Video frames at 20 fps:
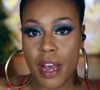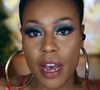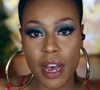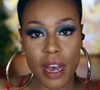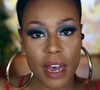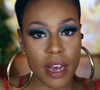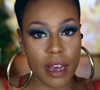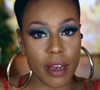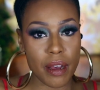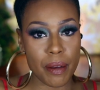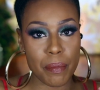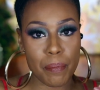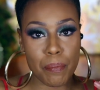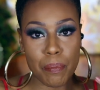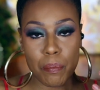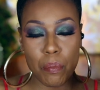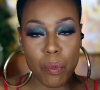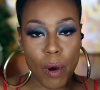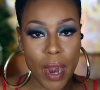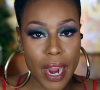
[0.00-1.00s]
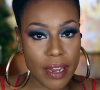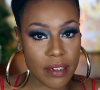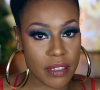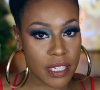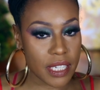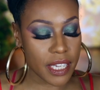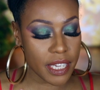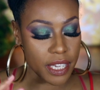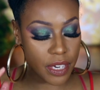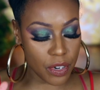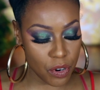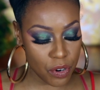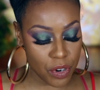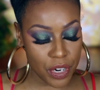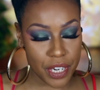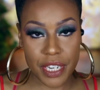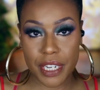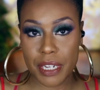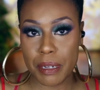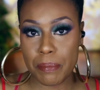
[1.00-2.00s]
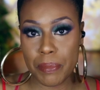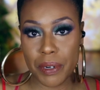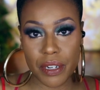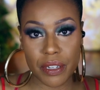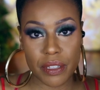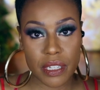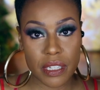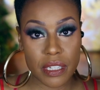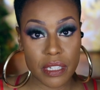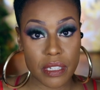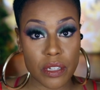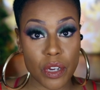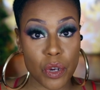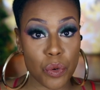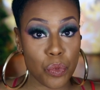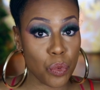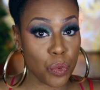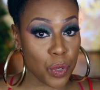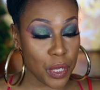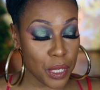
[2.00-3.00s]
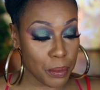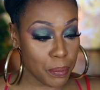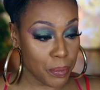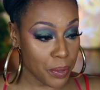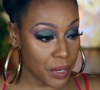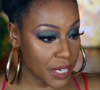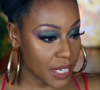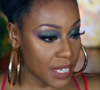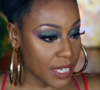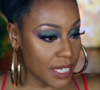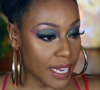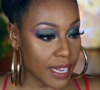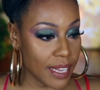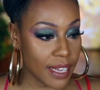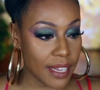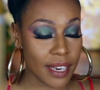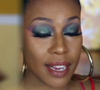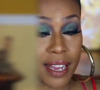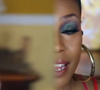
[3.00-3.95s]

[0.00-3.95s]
uh, brown skin or deeper, this is a really pretty shade.